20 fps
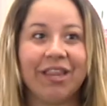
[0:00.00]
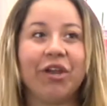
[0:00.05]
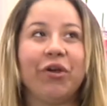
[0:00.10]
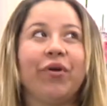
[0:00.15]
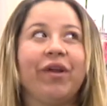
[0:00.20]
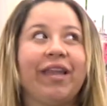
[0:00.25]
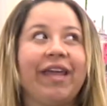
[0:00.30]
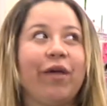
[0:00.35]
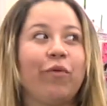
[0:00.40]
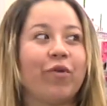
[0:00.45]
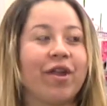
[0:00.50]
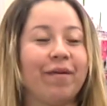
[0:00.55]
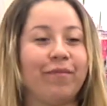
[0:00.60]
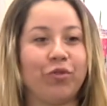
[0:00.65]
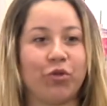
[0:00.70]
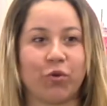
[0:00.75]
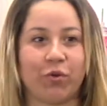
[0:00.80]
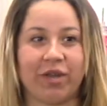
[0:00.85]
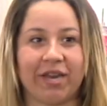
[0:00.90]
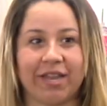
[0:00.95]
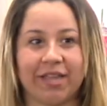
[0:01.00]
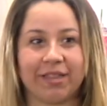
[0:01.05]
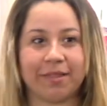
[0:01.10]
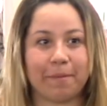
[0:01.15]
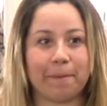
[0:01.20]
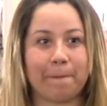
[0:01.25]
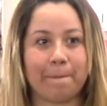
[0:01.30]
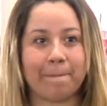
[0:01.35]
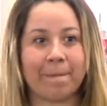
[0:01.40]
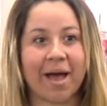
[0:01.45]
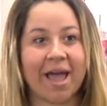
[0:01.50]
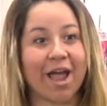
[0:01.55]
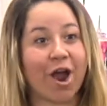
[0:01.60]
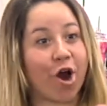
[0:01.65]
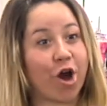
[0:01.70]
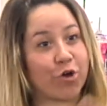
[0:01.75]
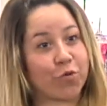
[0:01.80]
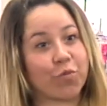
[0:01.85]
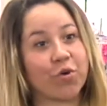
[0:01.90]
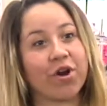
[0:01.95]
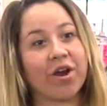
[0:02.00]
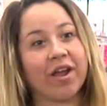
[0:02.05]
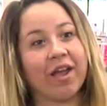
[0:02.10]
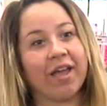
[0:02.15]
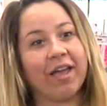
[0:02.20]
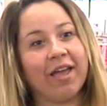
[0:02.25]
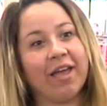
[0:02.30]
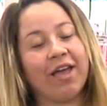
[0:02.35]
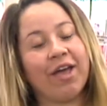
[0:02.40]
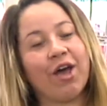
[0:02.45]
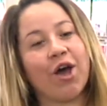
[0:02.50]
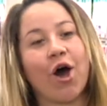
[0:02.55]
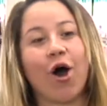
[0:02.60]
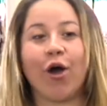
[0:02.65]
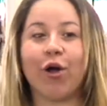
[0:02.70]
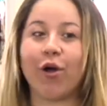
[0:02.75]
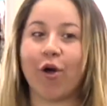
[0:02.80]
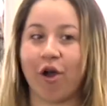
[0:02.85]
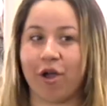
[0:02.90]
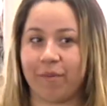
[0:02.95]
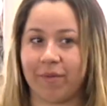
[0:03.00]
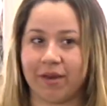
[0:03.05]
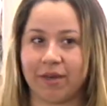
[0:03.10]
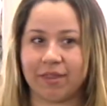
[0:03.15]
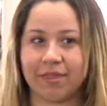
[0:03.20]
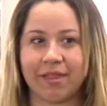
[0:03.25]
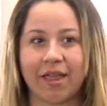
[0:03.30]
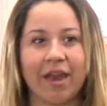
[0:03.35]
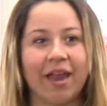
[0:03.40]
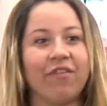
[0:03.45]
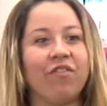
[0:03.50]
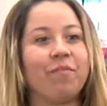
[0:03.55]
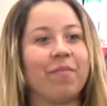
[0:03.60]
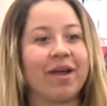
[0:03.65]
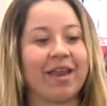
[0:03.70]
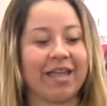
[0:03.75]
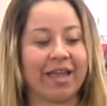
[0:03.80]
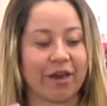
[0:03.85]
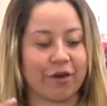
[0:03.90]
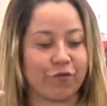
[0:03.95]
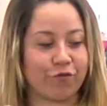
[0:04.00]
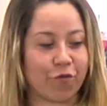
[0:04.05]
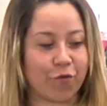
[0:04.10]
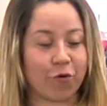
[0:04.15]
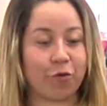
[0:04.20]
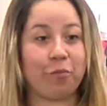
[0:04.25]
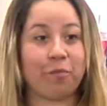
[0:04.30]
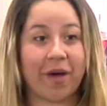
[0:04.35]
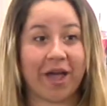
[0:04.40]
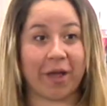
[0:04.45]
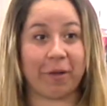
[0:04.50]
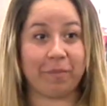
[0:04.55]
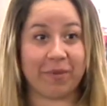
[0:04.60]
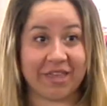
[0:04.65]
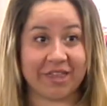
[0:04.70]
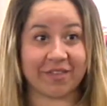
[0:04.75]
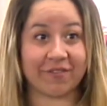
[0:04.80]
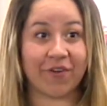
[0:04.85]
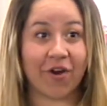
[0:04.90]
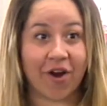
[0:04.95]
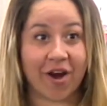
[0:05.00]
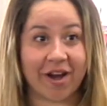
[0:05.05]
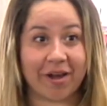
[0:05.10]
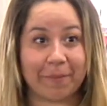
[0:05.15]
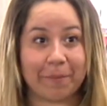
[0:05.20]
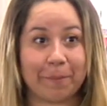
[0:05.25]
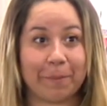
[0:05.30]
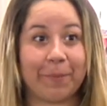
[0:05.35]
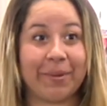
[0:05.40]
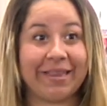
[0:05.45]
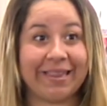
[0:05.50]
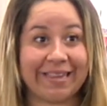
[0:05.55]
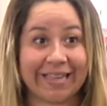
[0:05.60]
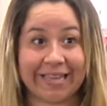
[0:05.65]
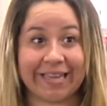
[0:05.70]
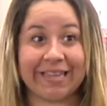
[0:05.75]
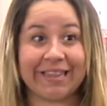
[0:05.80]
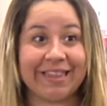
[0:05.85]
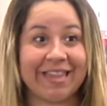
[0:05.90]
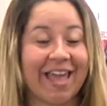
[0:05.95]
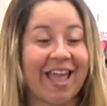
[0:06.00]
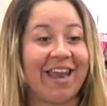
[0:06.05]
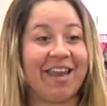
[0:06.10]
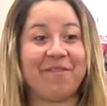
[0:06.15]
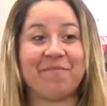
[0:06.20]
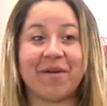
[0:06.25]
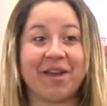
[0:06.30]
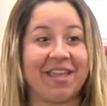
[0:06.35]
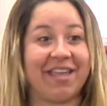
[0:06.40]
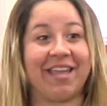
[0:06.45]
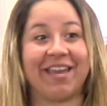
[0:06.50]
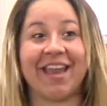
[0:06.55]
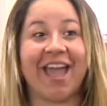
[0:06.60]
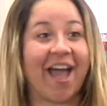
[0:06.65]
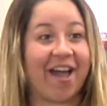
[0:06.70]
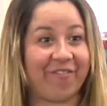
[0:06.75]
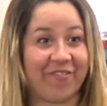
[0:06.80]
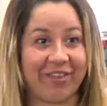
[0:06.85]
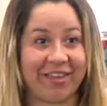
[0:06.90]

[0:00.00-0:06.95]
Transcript: literally what I'm doing is my artwork on garments. Not everybody can afford to buy a piece of art, but this, anybody can have